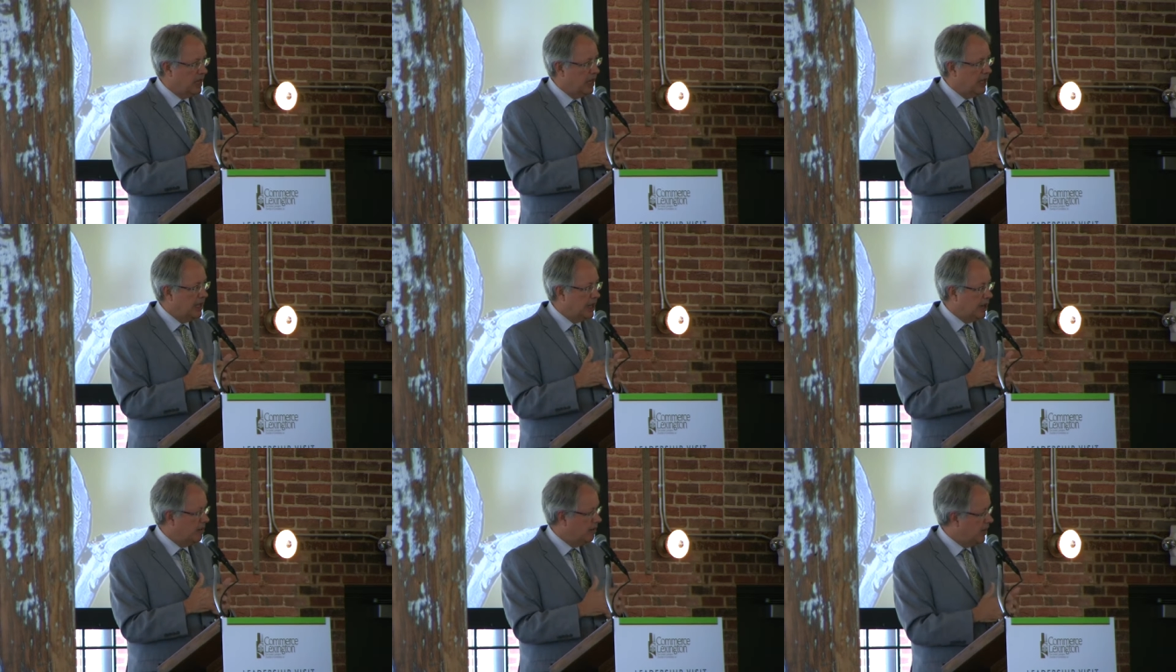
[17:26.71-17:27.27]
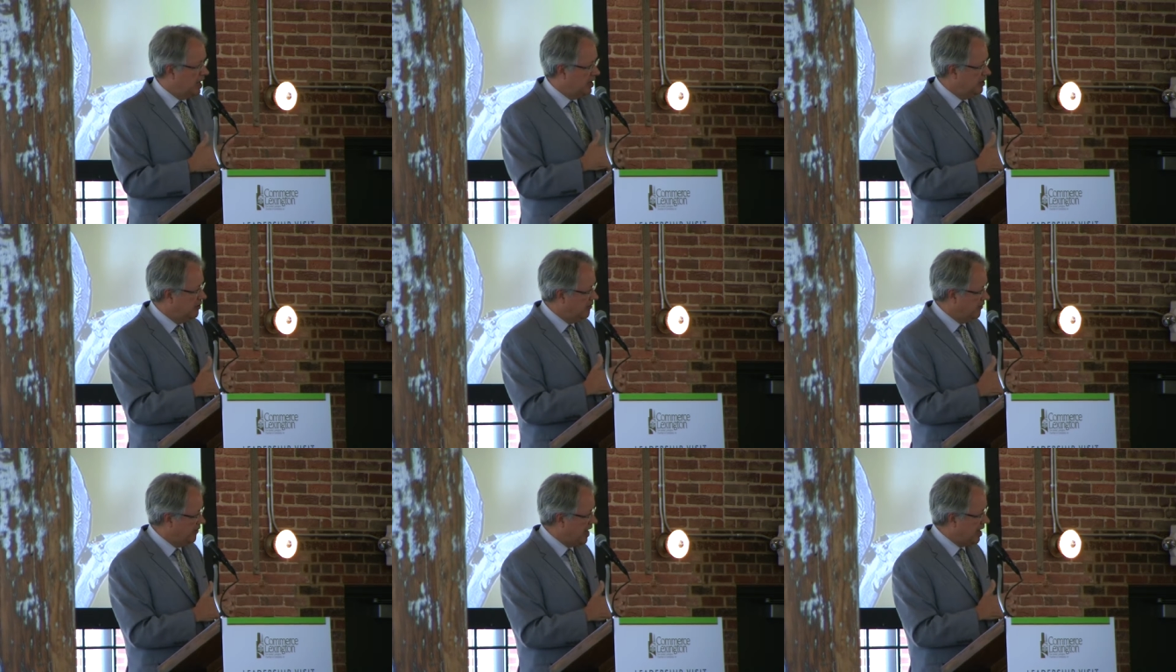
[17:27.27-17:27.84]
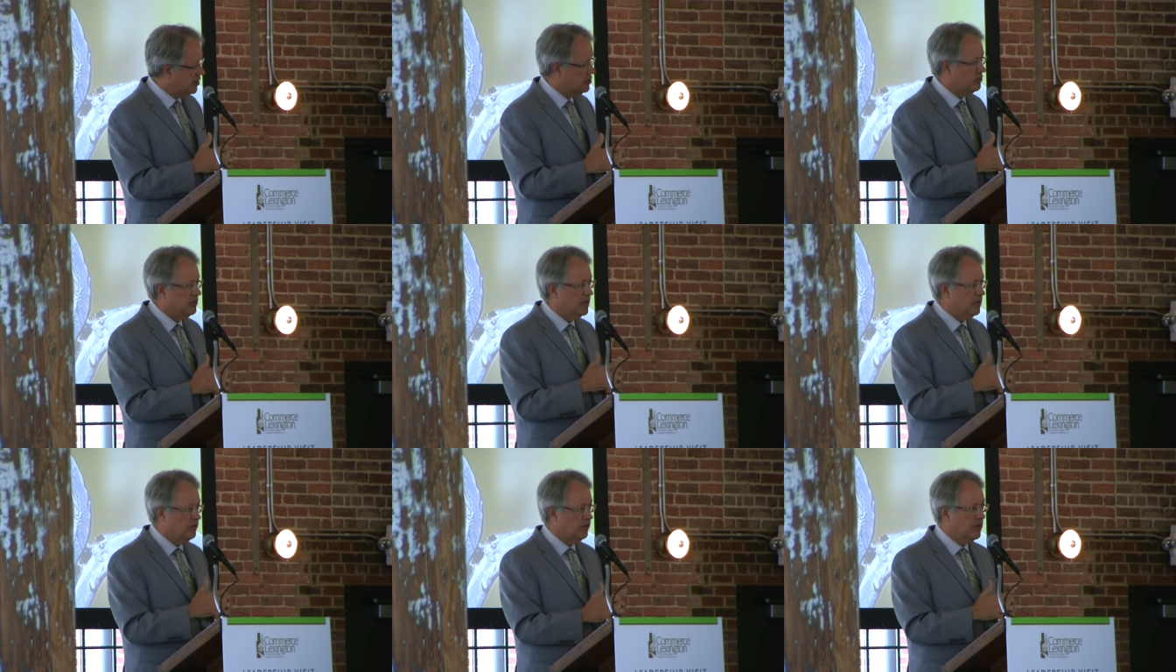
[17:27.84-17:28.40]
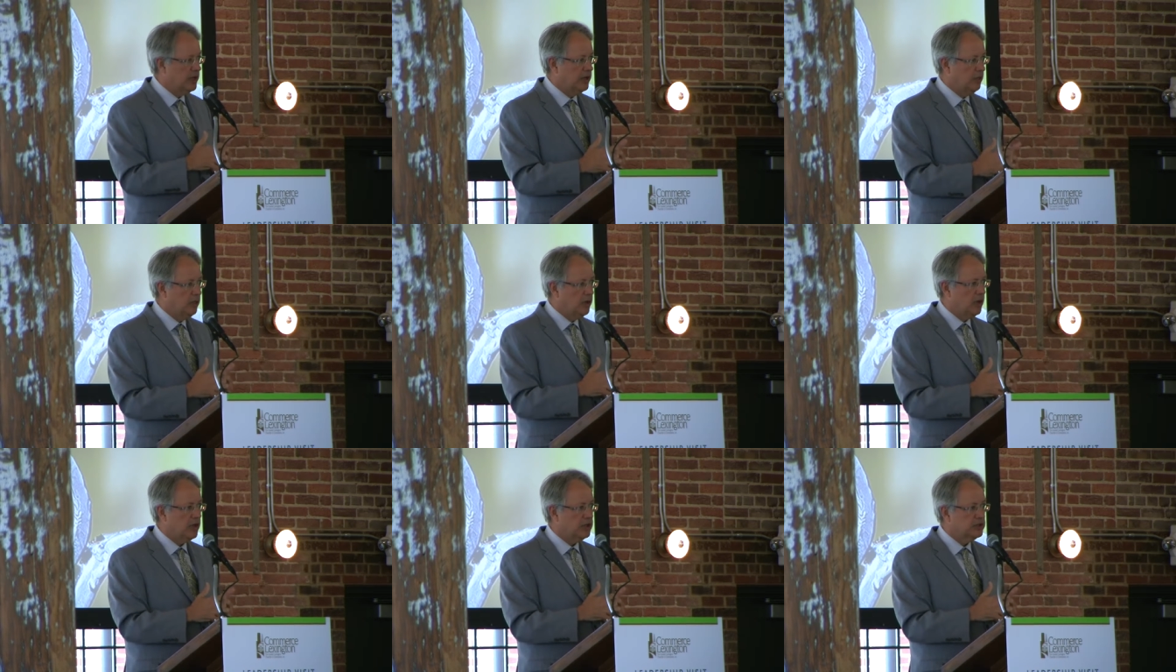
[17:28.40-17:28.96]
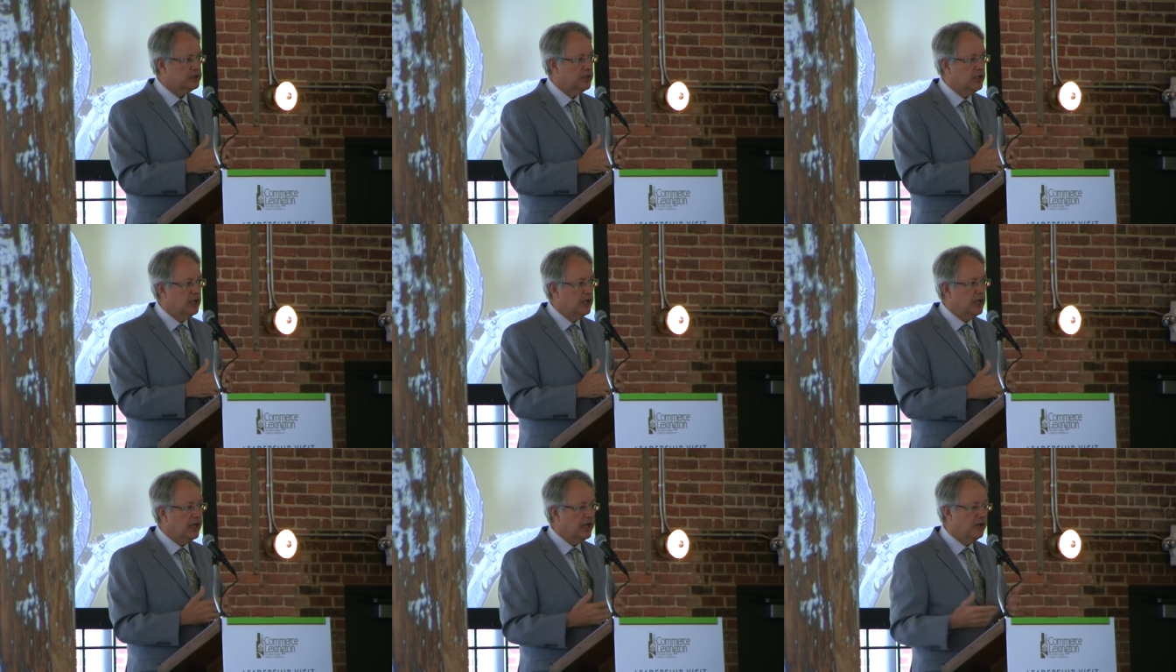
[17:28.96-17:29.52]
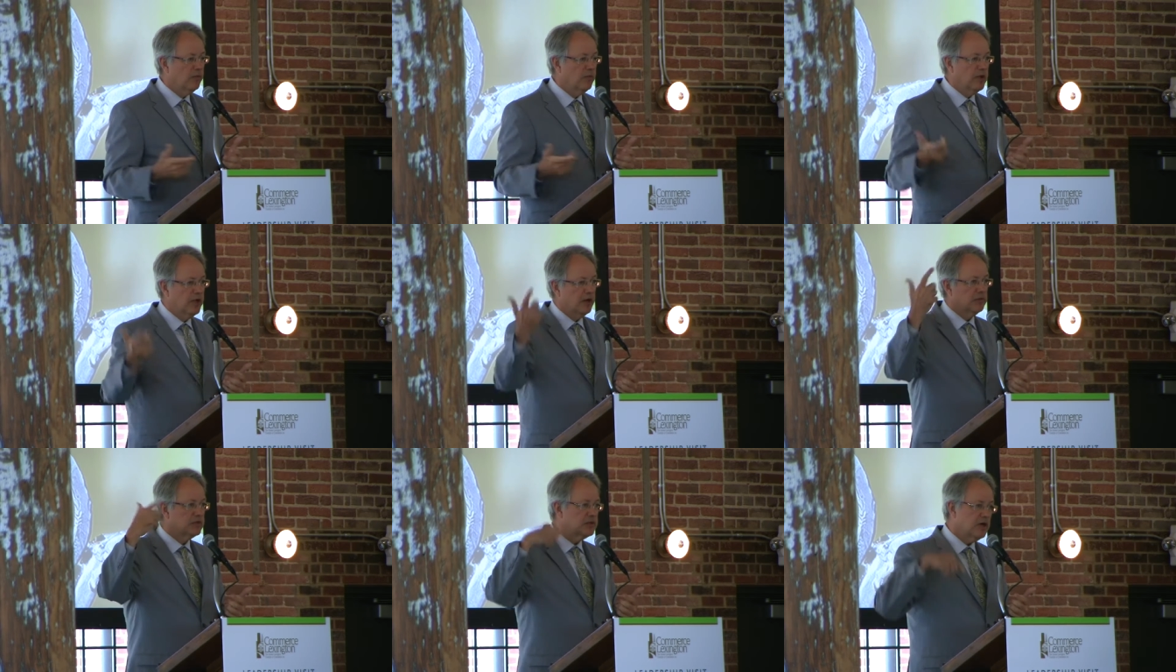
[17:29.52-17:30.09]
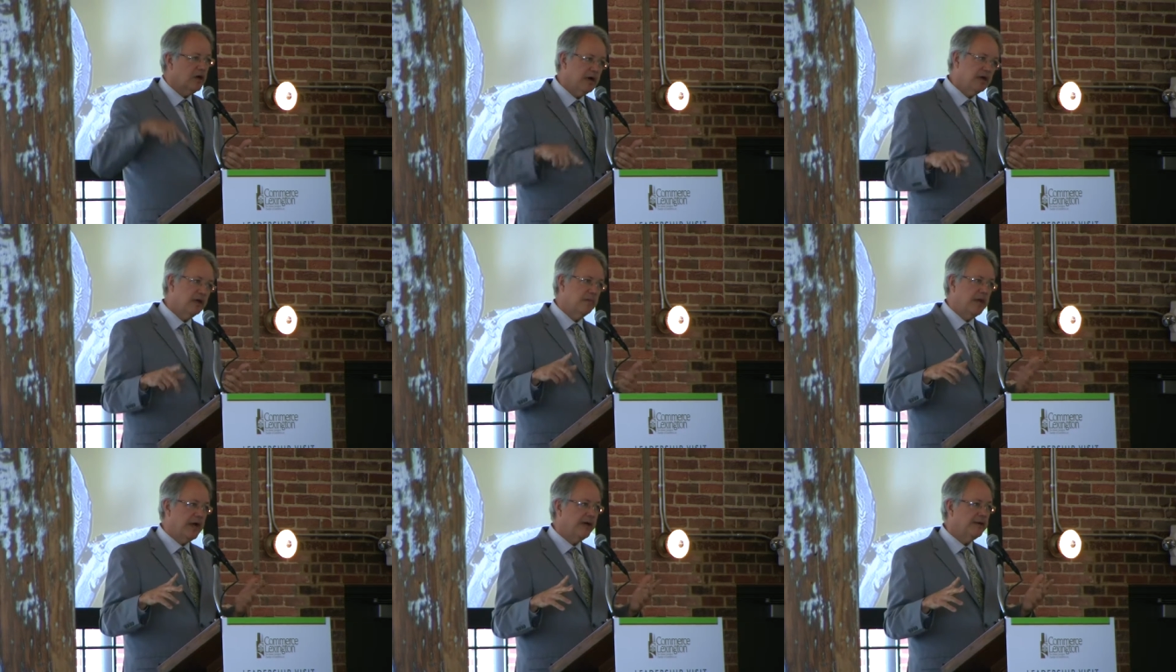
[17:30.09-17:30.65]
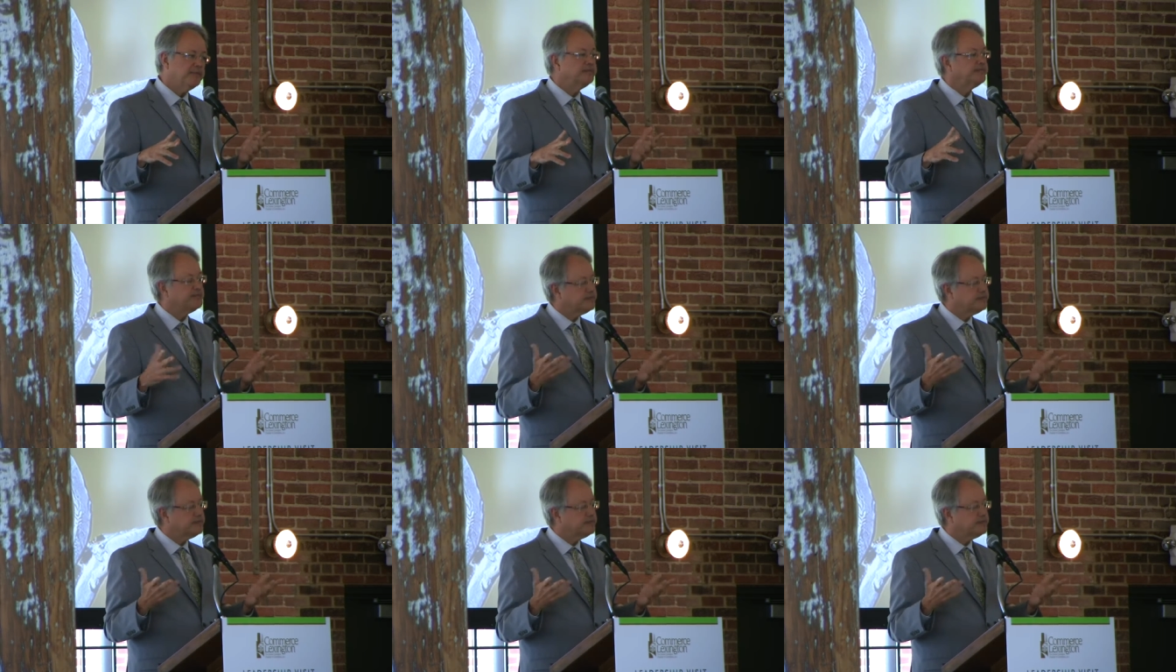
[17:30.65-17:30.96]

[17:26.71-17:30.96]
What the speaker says: and our manufacturing really works. And when I was talking about